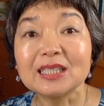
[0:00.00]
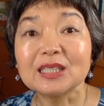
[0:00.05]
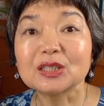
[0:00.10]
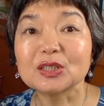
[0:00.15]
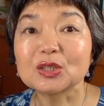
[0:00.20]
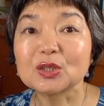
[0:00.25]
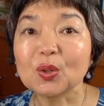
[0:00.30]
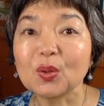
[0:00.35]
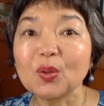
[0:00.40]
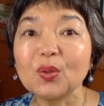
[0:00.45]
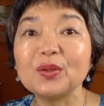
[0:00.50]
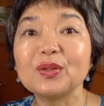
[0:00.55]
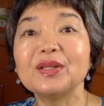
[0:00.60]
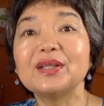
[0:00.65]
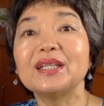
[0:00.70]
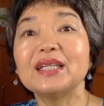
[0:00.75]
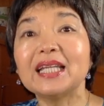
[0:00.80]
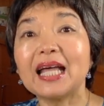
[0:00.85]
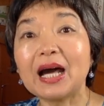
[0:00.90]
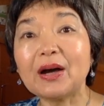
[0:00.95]
So
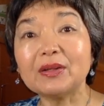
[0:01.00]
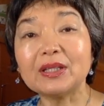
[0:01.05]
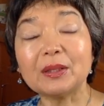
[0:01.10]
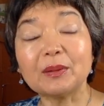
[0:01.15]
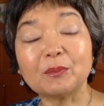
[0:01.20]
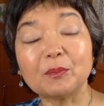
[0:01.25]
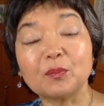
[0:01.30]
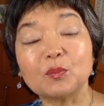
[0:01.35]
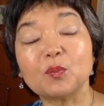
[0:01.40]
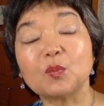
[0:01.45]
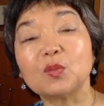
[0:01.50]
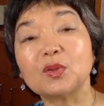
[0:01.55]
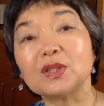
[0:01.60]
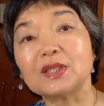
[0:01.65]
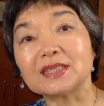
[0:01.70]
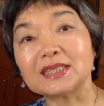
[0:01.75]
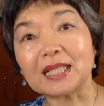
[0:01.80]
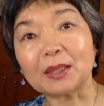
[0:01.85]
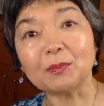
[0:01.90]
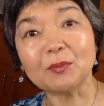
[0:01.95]
now the
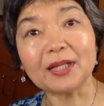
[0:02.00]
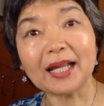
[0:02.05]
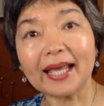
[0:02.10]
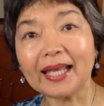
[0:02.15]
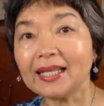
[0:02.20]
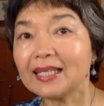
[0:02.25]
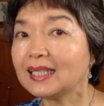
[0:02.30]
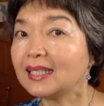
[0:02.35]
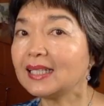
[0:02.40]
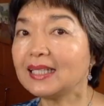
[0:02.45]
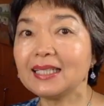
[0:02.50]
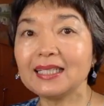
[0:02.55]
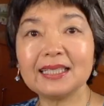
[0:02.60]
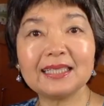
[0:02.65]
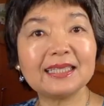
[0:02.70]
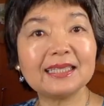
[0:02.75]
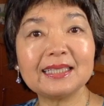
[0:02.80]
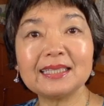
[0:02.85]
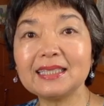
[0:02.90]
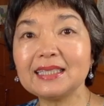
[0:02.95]
samurai
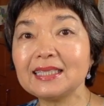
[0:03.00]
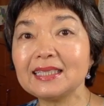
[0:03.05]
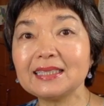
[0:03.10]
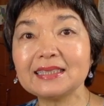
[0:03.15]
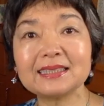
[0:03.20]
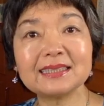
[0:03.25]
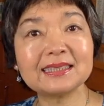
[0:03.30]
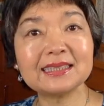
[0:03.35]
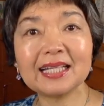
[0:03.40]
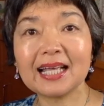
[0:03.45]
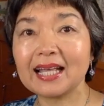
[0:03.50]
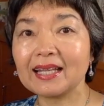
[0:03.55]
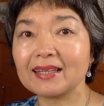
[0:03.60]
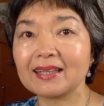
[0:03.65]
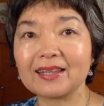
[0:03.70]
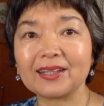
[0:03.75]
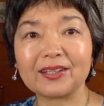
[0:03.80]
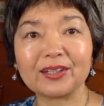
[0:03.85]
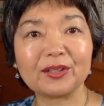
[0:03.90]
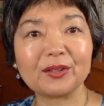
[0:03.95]
is not
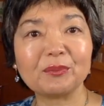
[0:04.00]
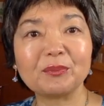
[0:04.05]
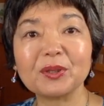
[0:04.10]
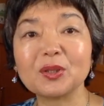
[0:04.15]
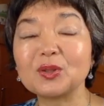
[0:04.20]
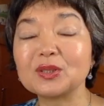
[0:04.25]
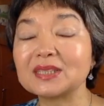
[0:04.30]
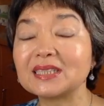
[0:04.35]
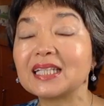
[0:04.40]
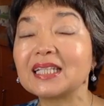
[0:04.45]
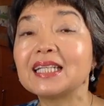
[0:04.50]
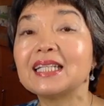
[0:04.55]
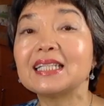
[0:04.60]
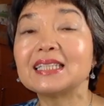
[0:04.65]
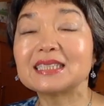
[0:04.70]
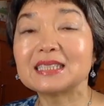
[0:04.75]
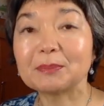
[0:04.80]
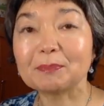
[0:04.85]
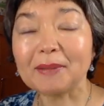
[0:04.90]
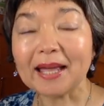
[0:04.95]
there, because
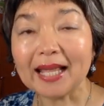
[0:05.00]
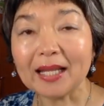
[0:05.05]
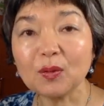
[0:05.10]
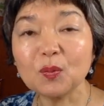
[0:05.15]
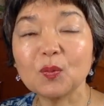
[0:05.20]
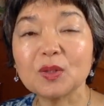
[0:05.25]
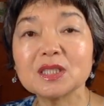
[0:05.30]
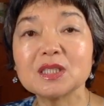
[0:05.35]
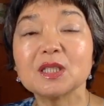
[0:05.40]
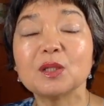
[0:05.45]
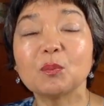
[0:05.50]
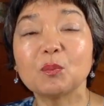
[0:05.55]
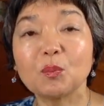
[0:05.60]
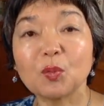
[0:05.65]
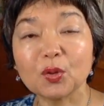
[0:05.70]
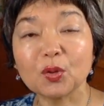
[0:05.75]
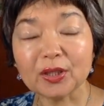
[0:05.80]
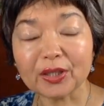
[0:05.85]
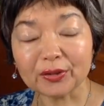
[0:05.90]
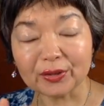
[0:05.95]
Japan was
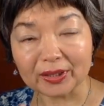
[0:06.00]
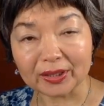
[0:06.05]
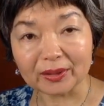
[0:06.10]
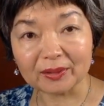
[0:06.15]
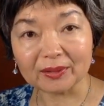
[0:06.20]
modern.